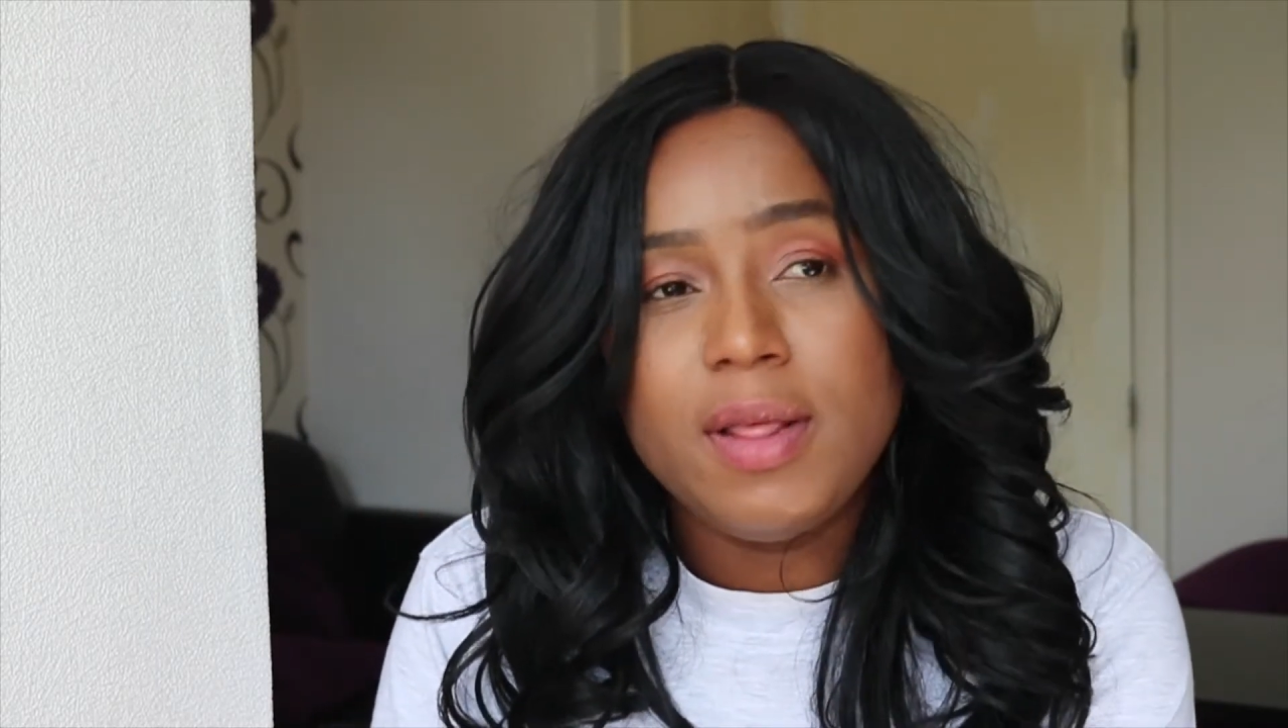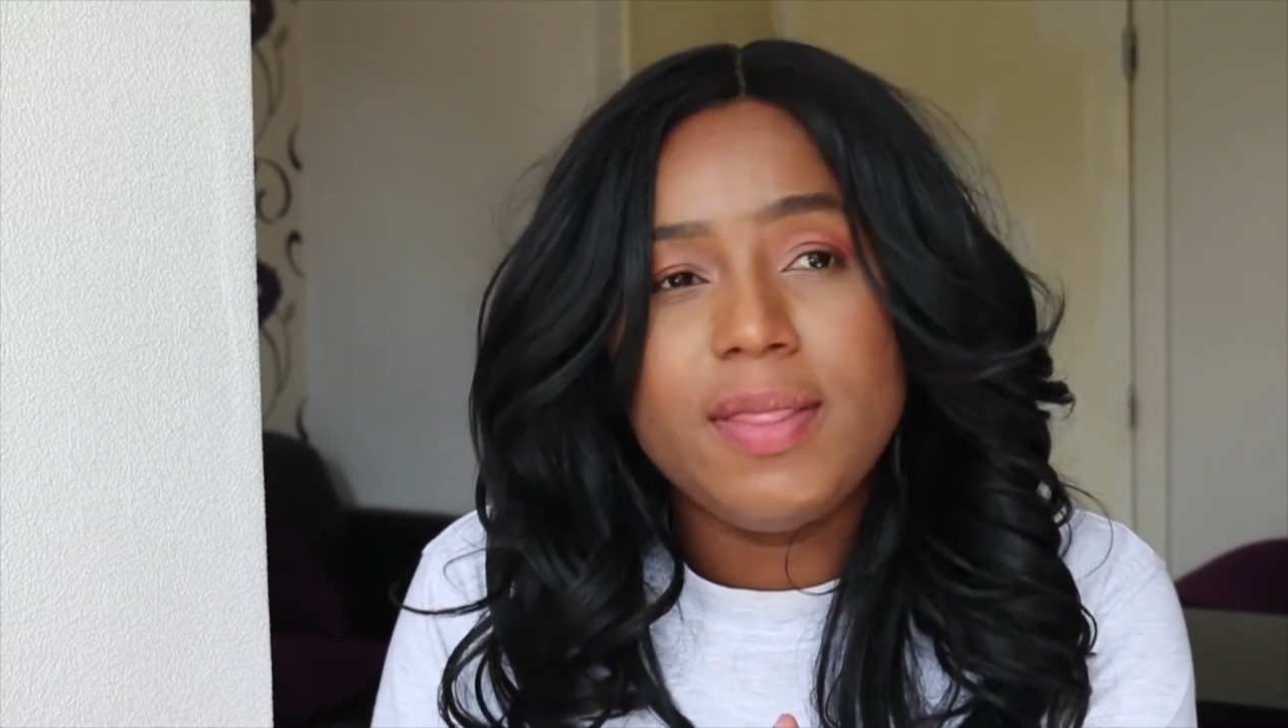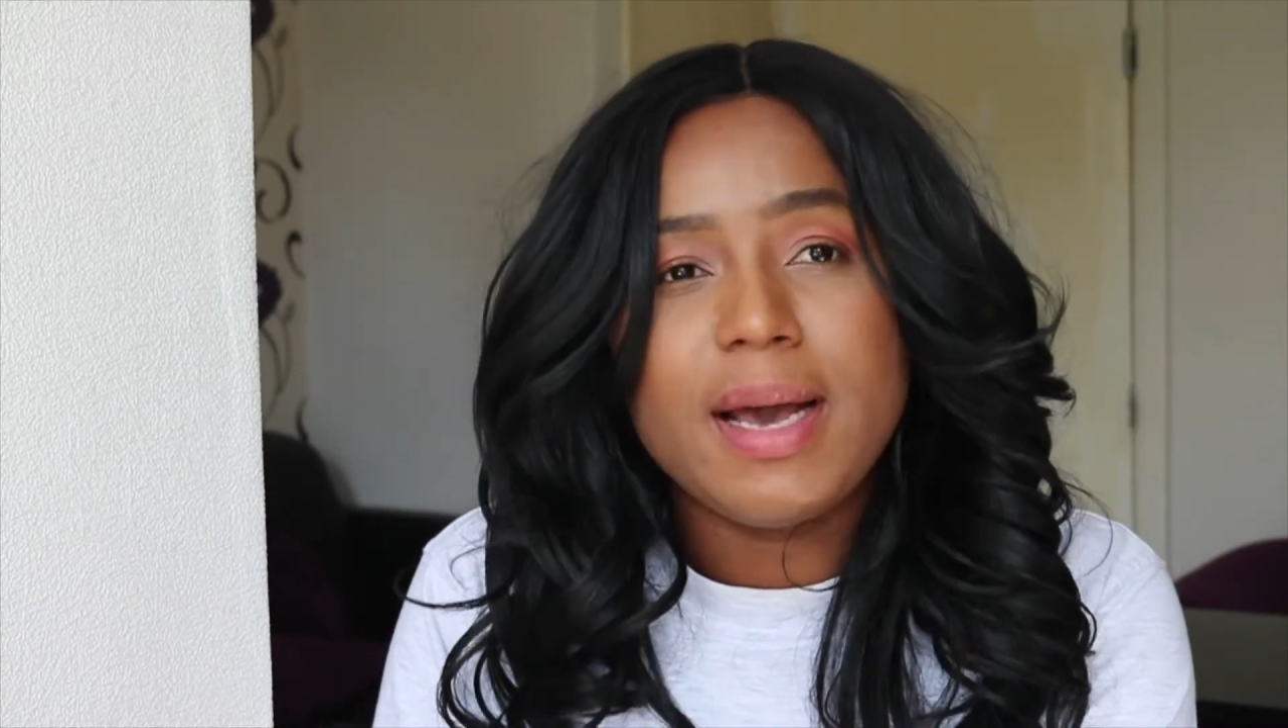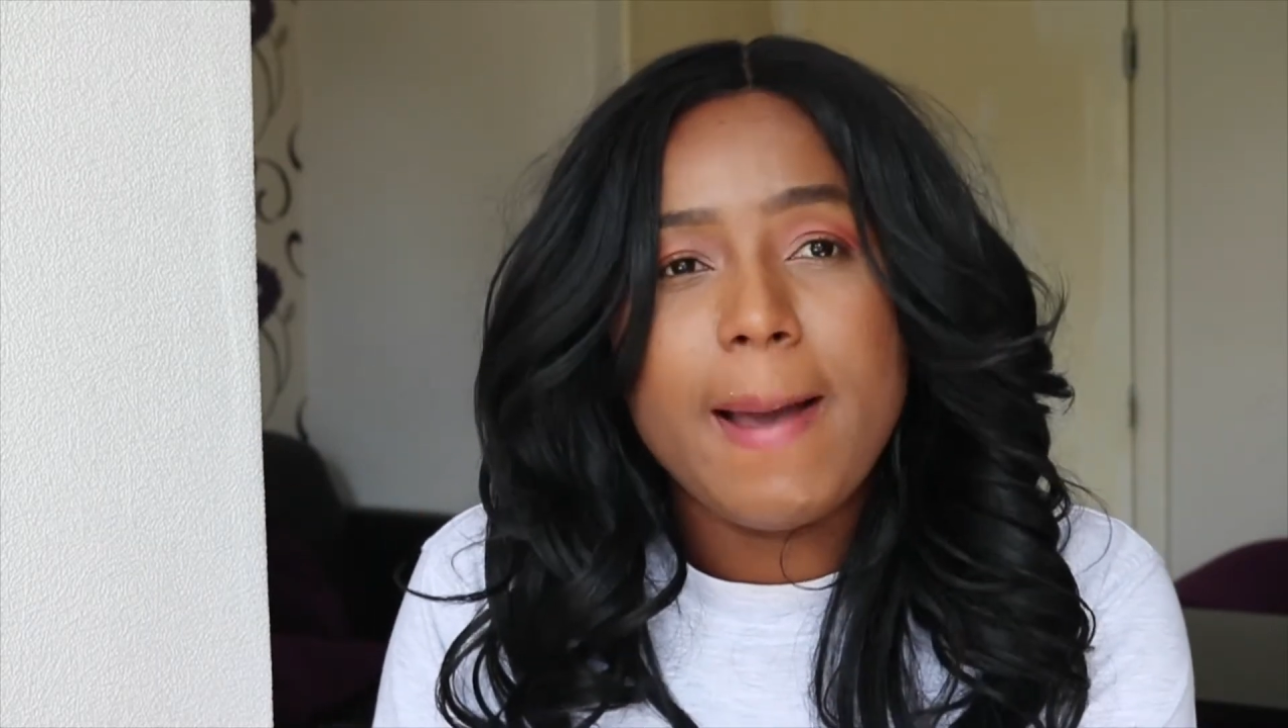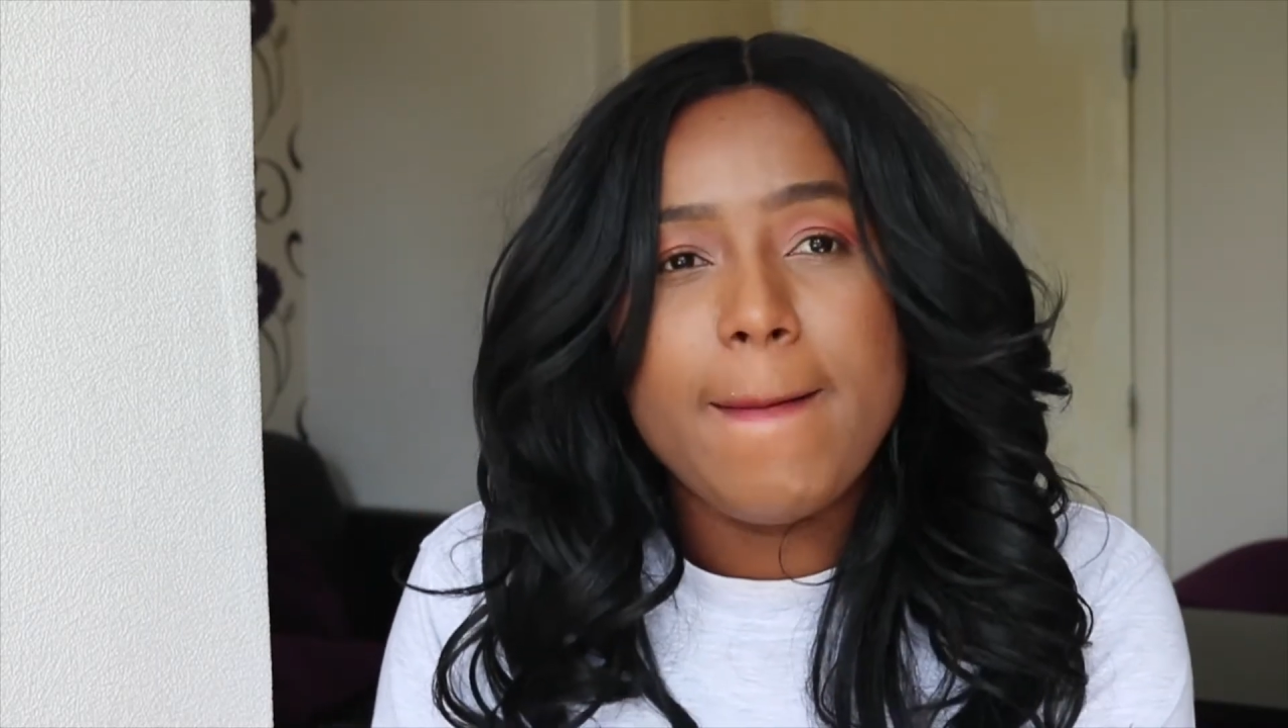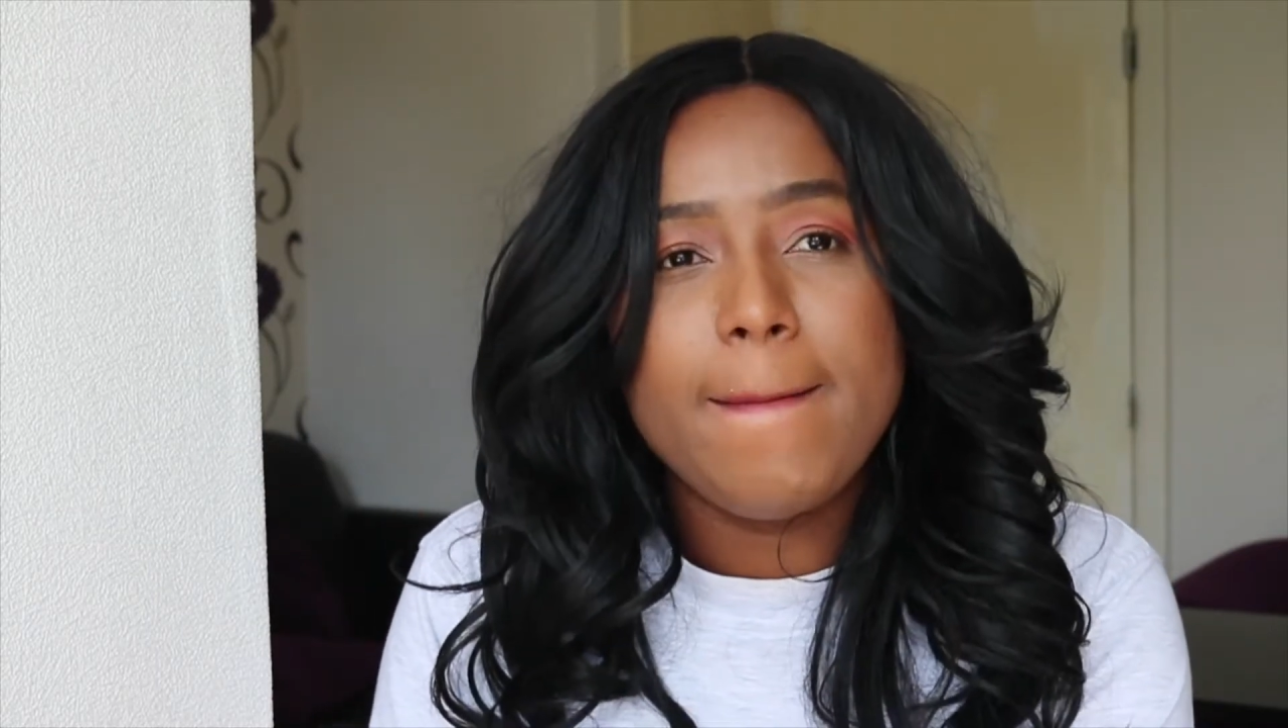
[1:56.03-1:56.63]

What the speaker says: that